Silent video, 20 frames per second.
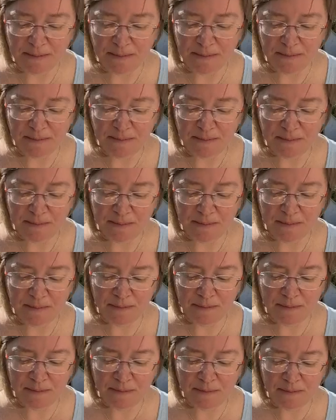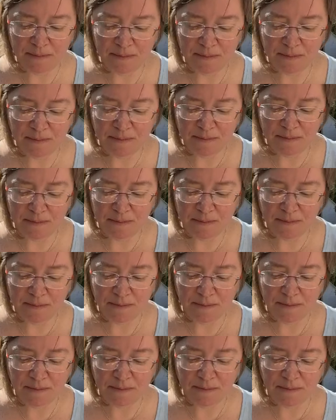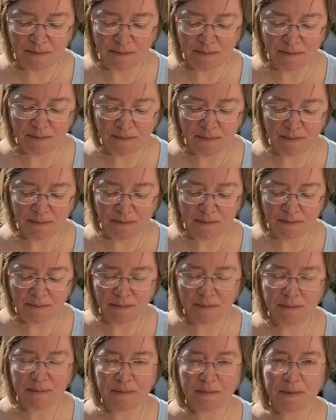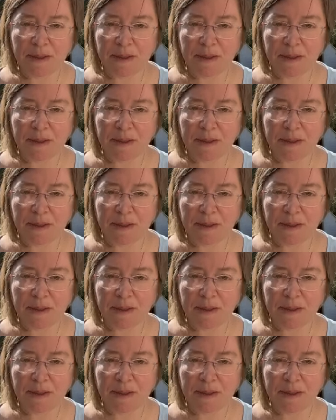(no one is talking)